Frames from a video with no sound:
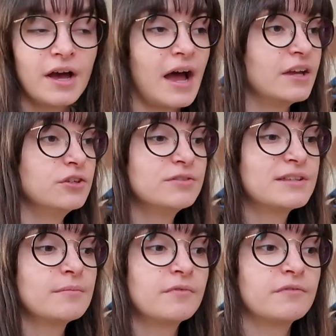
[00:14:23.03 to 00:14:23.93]
I use
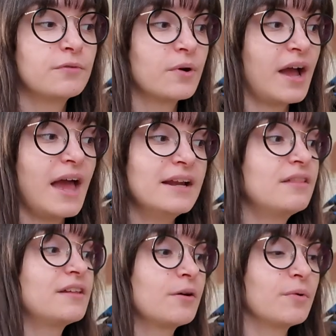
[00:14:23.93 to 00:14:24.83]
them for
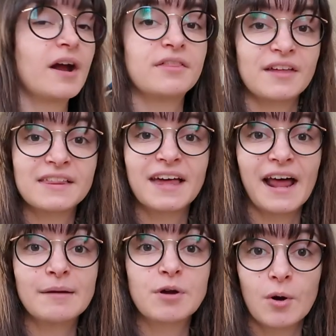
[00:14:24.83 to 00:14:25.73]
anything where I think that
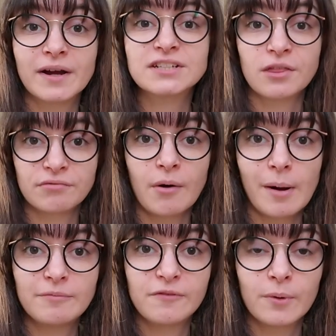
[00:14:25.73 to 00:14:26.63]
I'm going to throw
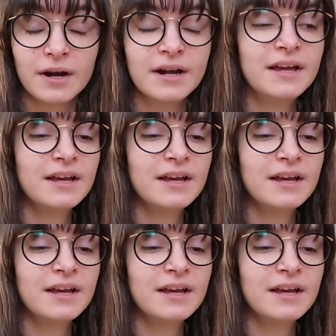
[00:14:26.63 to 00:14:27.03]
up for.